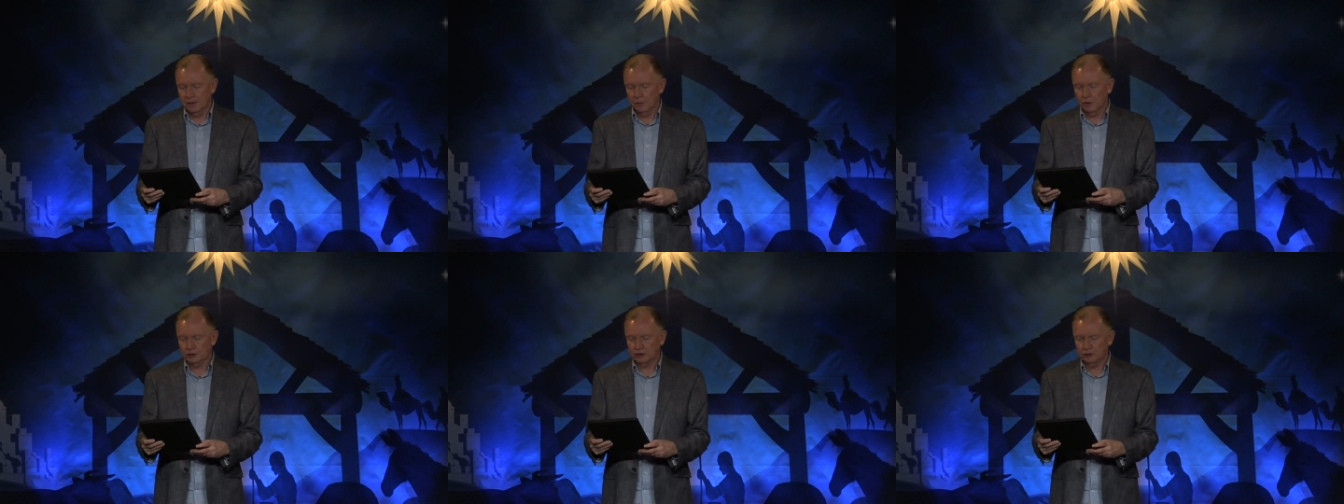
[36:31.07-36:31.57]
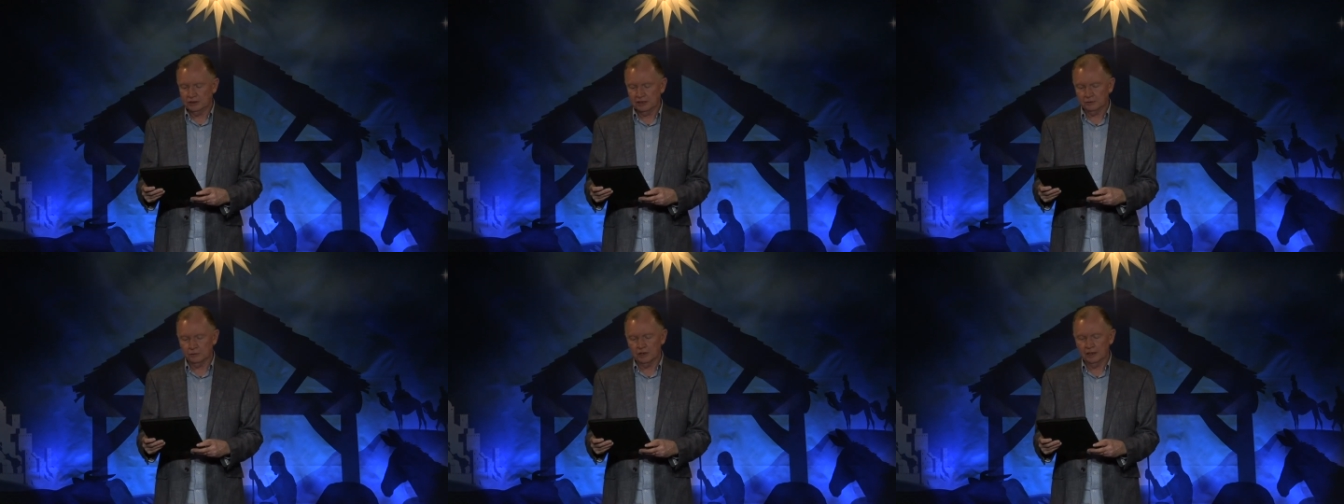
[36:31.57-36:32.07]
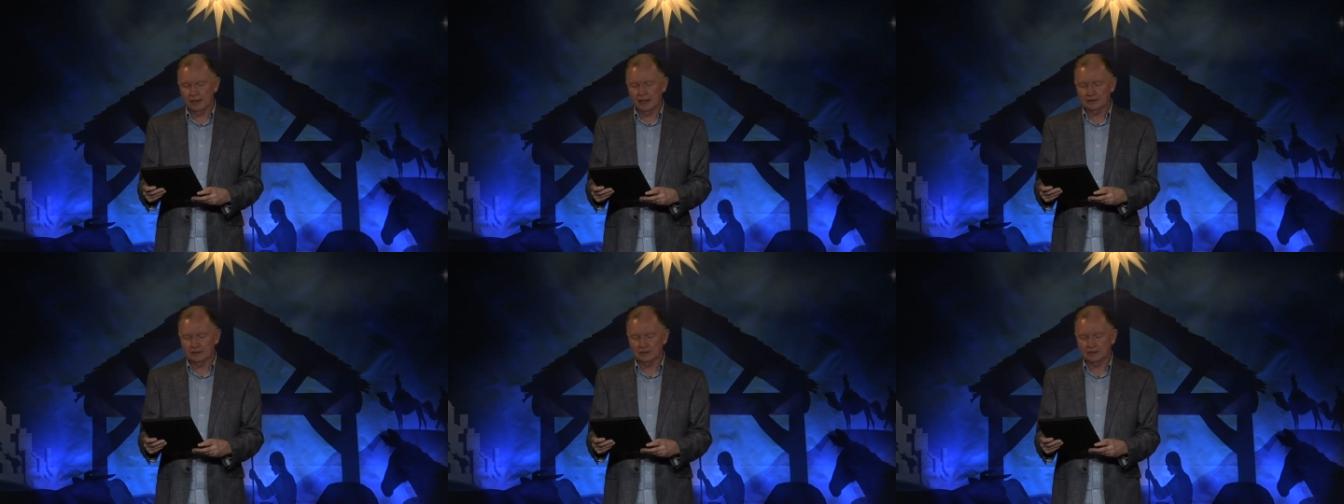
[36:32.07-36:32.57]
What you didn't
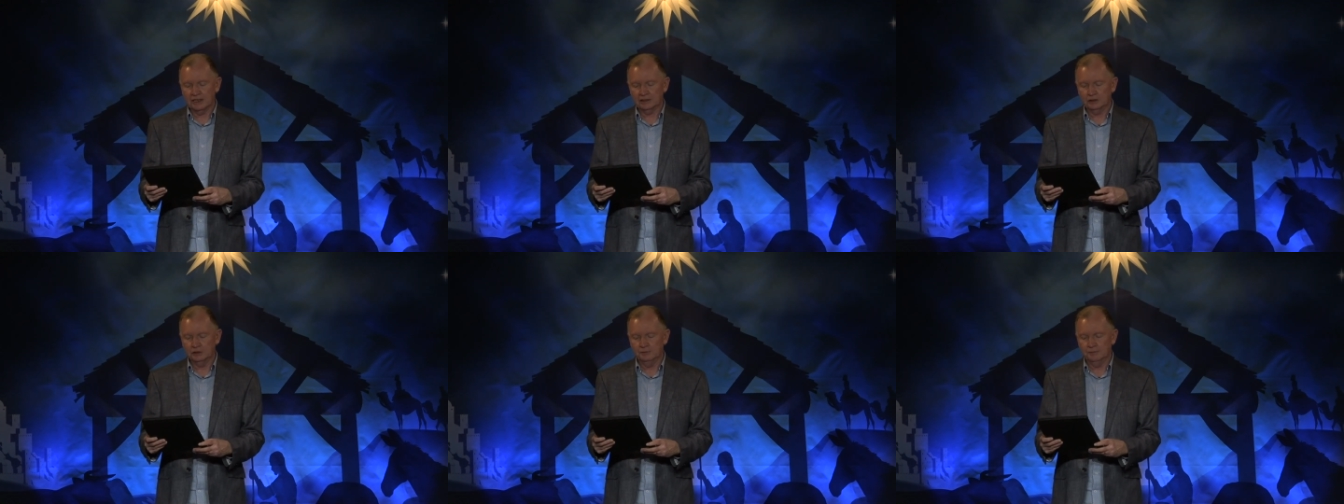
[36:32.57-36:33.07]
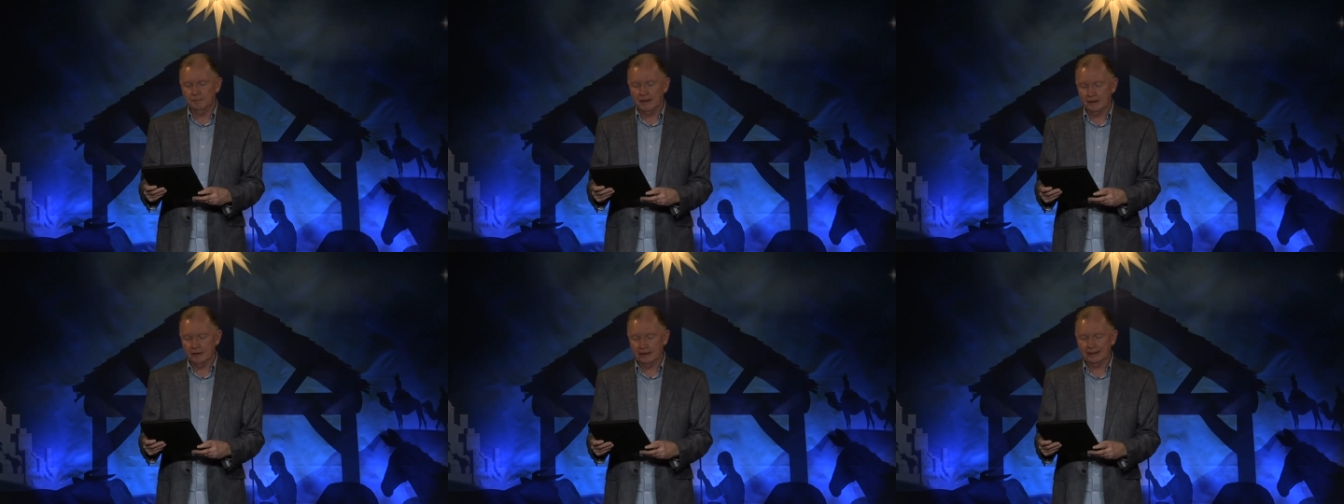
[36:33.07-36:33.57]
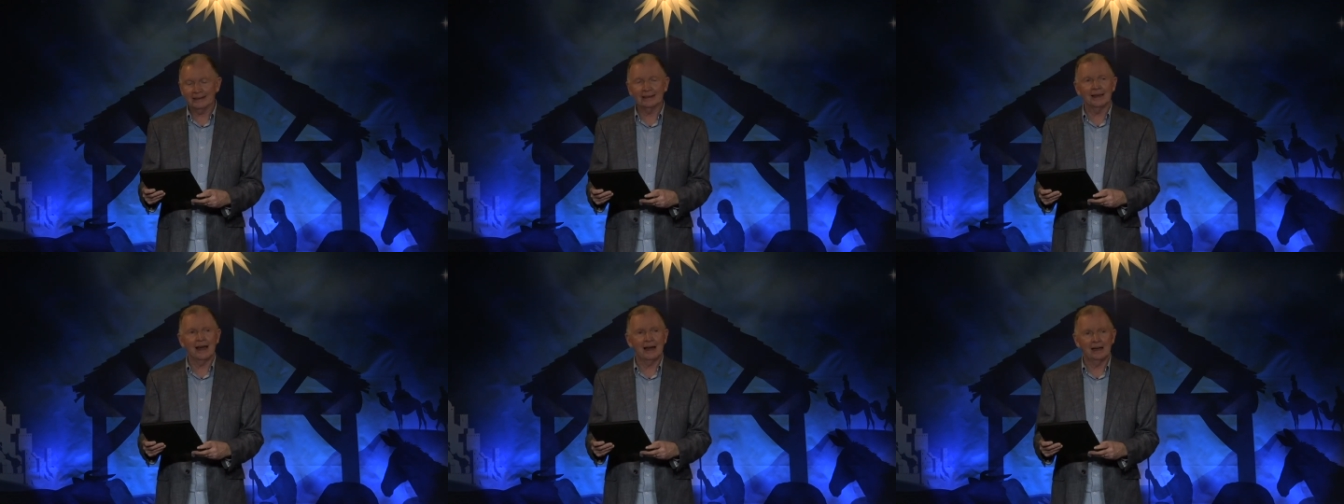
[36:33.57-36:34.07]
realize is that you've buried it
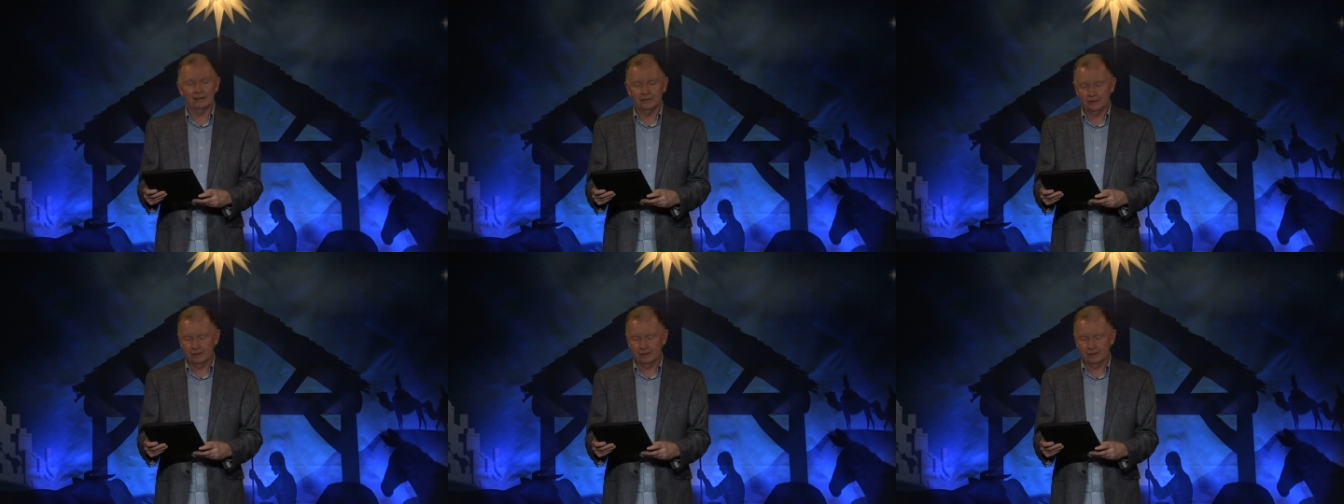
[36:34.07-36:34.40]
alive.